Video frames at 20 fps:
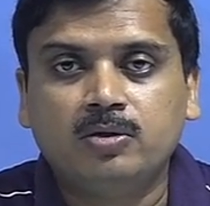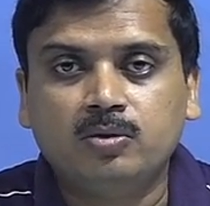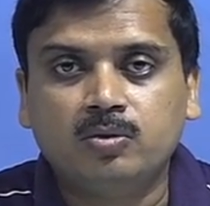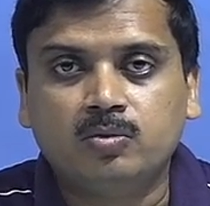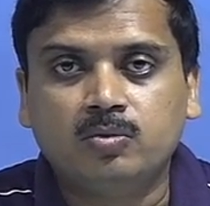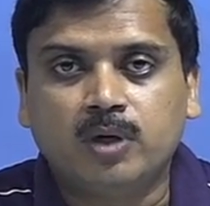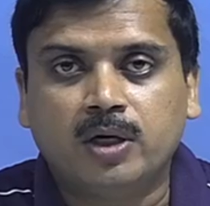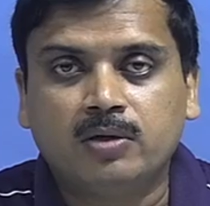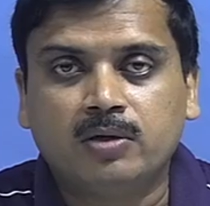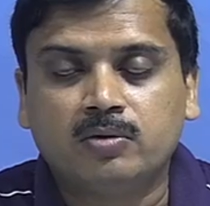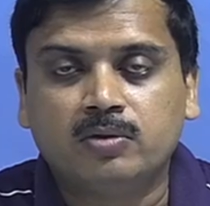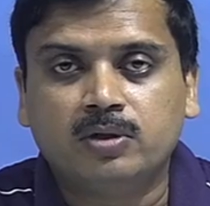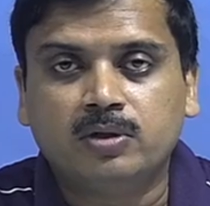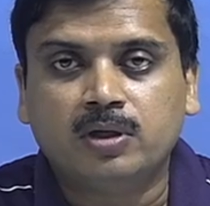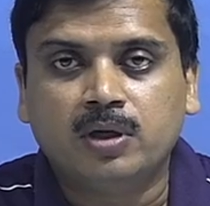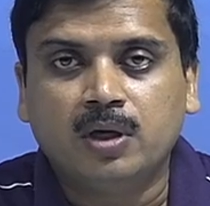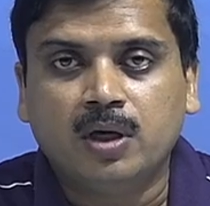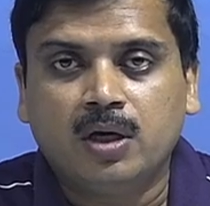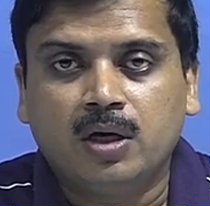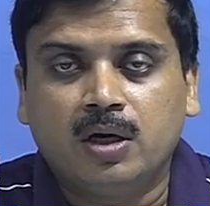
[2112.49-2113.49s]
One could
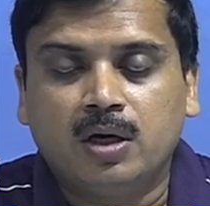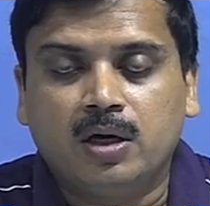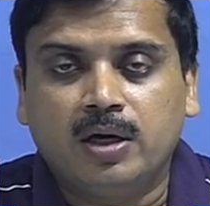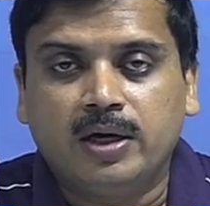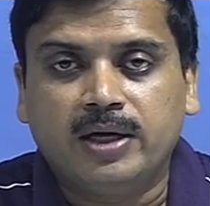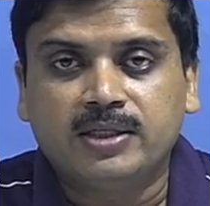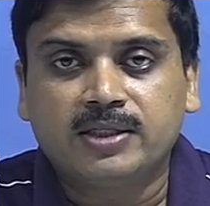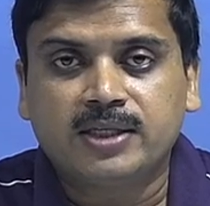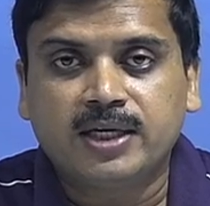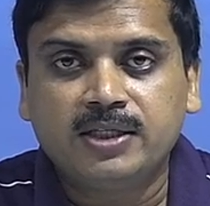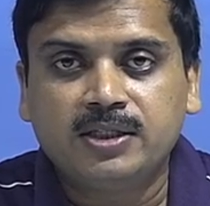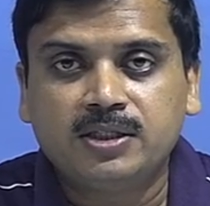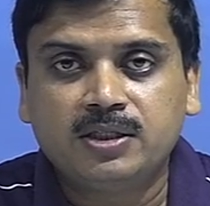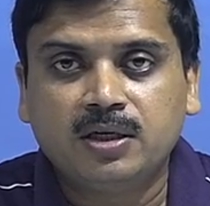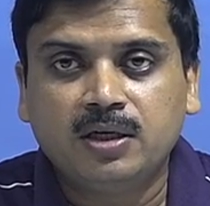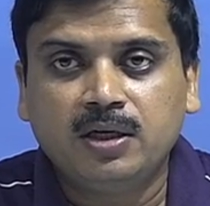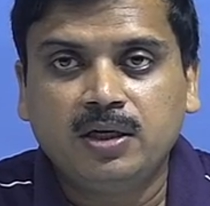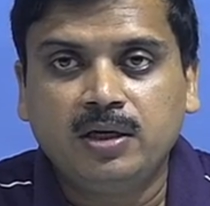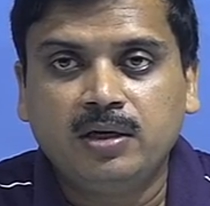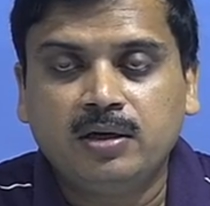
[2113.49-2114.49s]

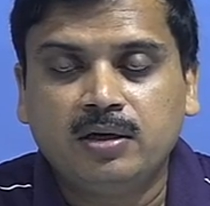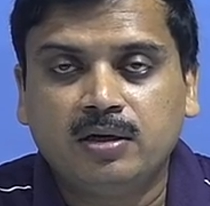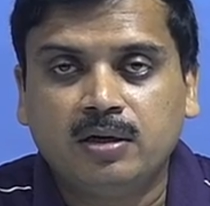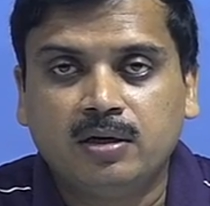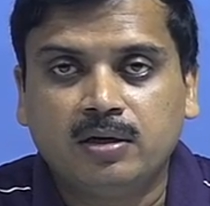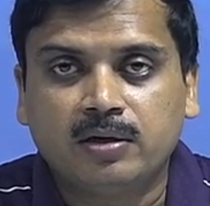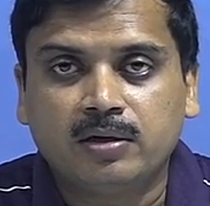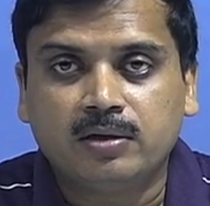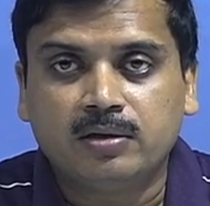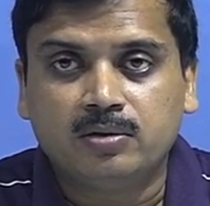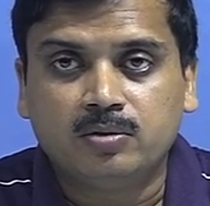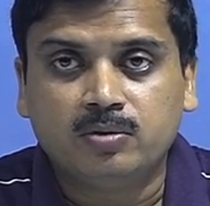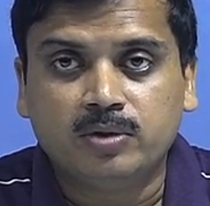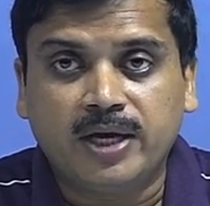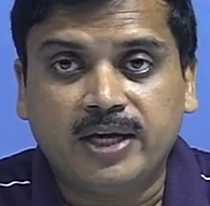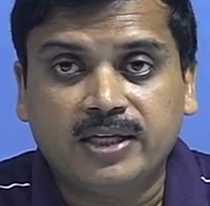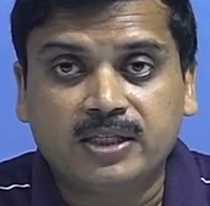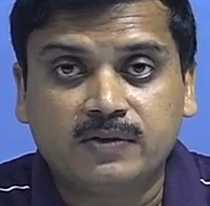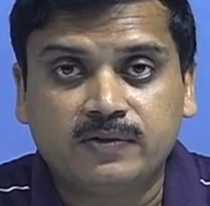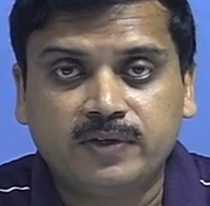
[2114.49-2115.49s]
essentially do the
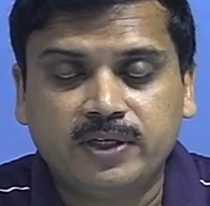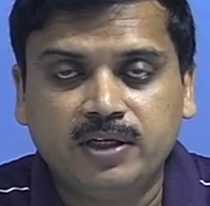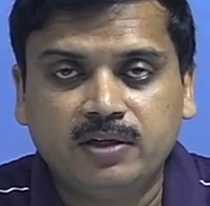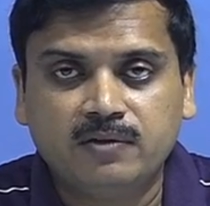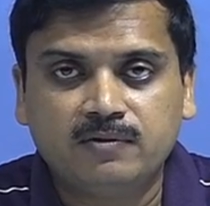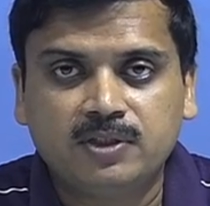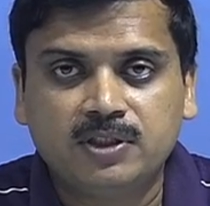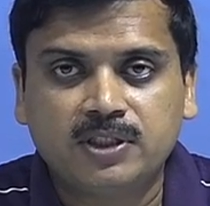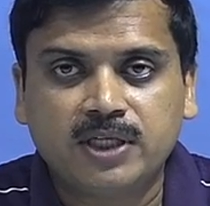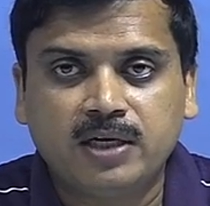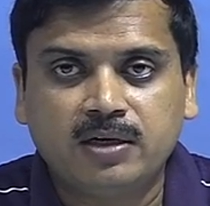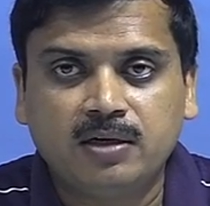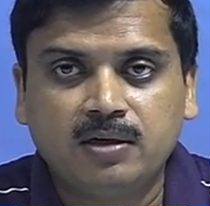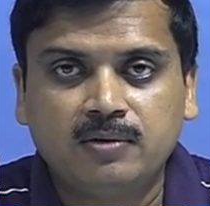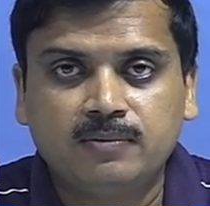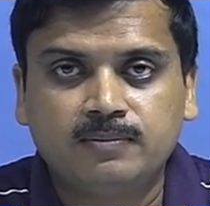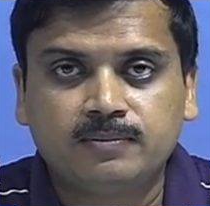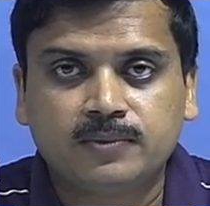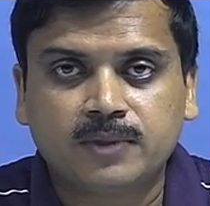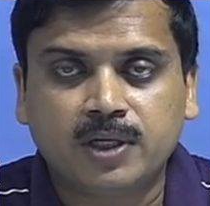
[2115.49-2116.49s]
SVD of the channel
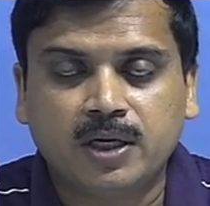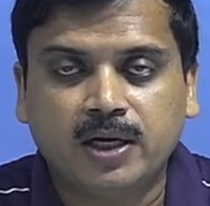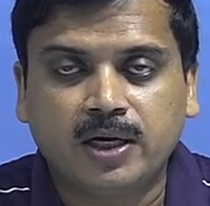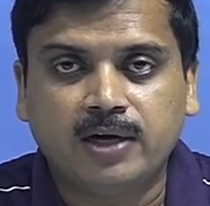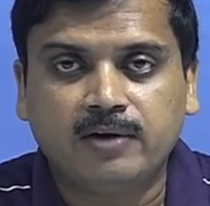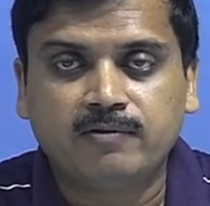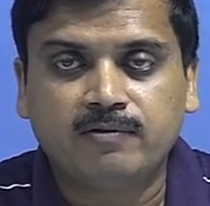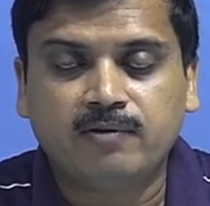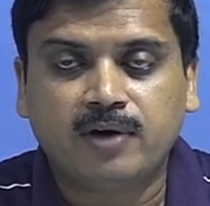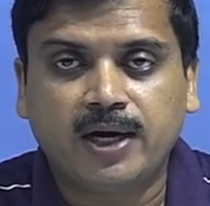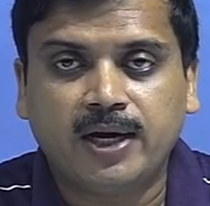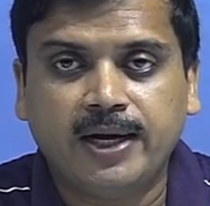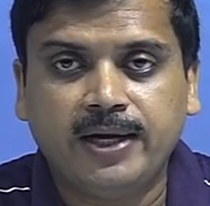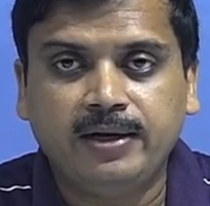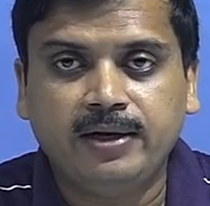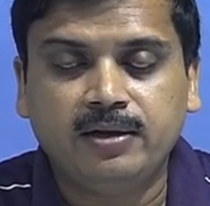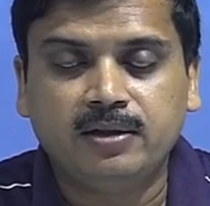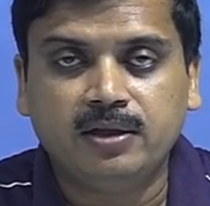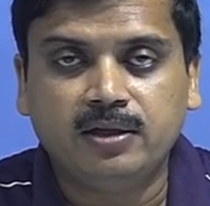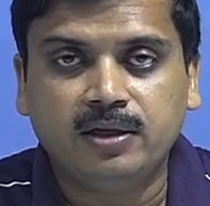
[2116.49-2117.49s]
and
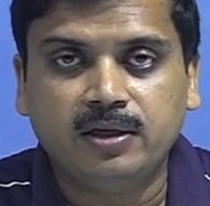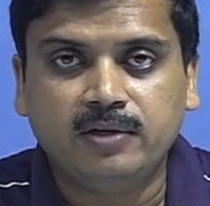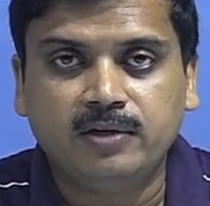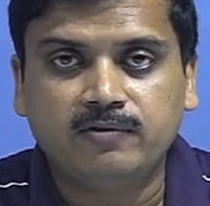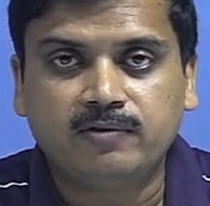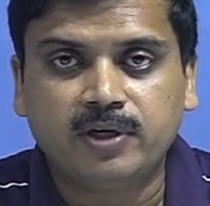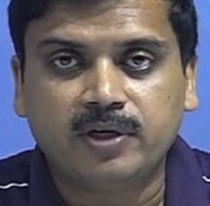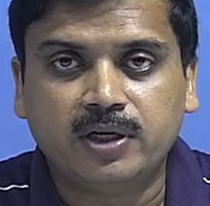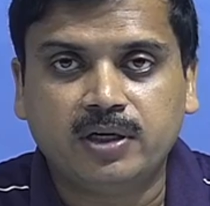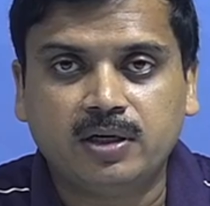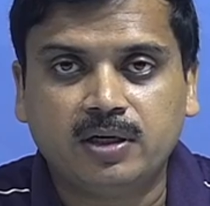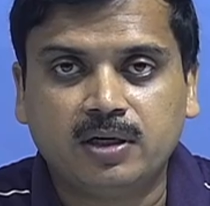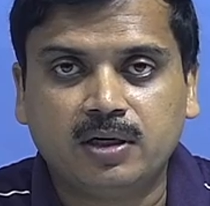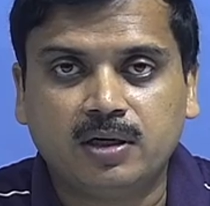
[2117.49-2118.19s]
find the different